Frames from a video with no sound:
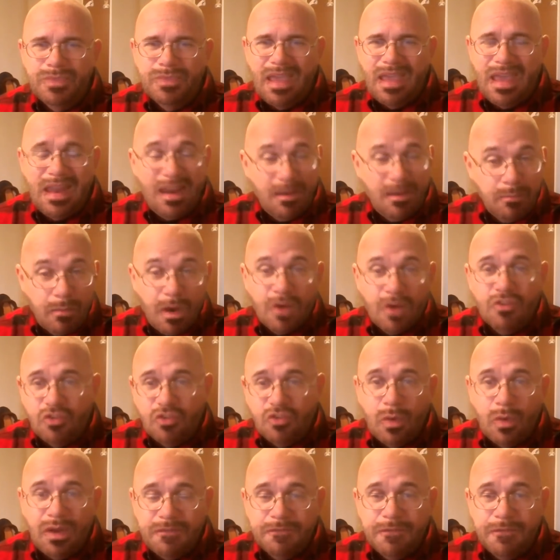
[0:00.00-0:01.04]
And on March
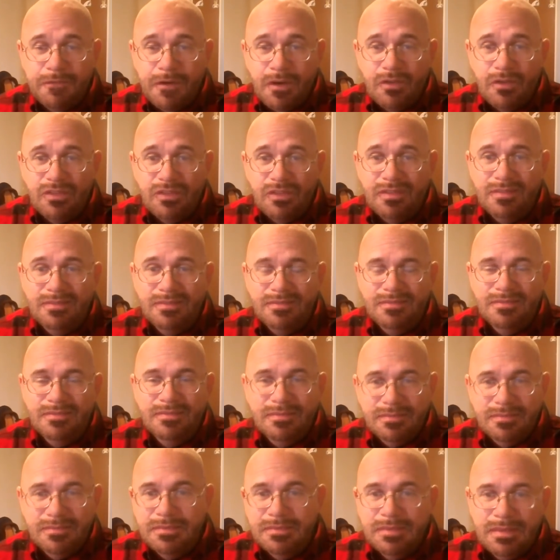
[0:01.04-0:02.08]
21st,
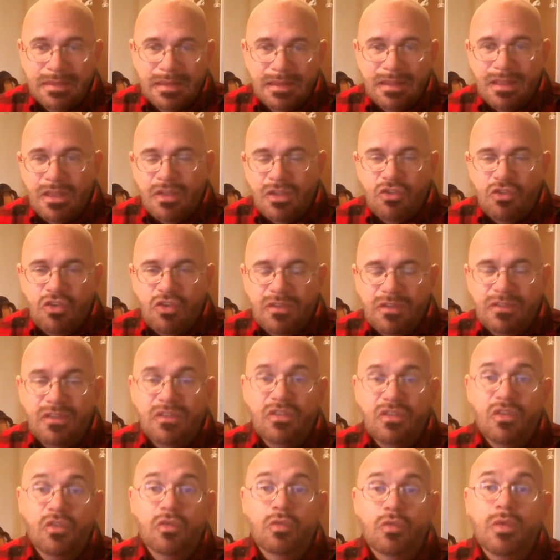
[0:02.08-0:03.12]
Jesus
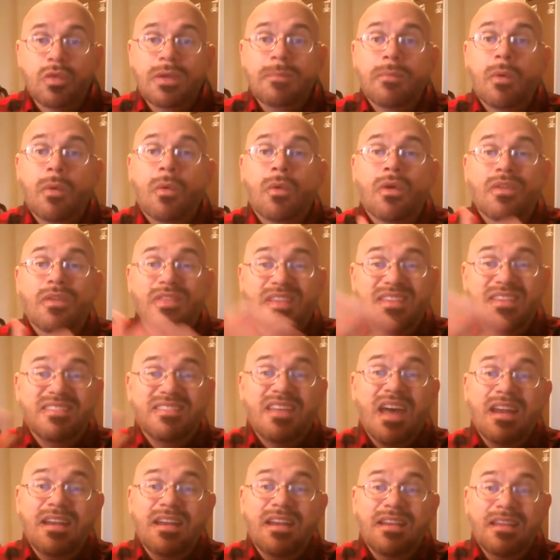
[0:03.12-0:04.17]
is reborn. The
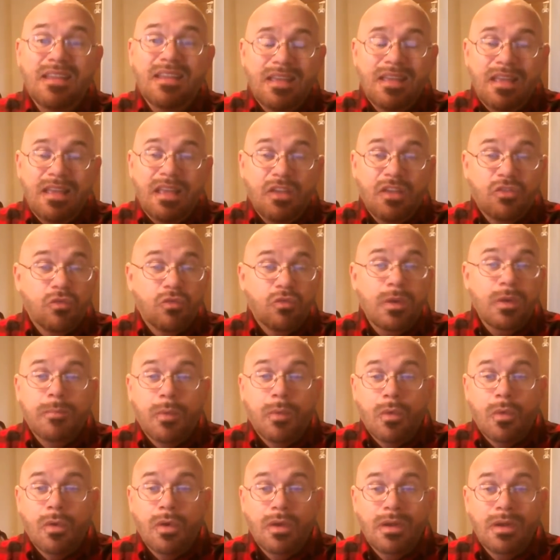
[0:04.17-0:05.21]
Son is
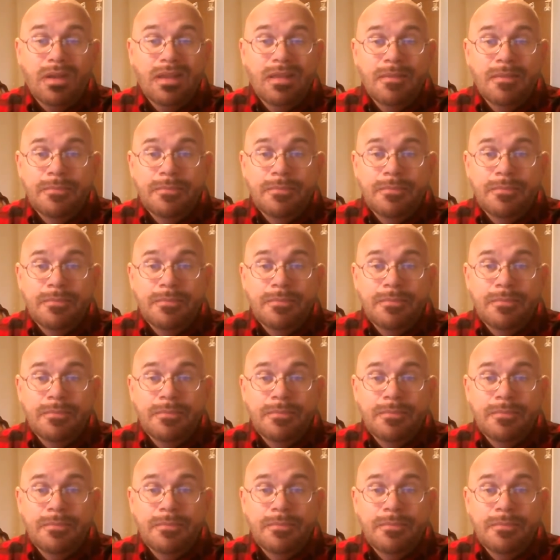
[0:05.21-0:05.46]
reborn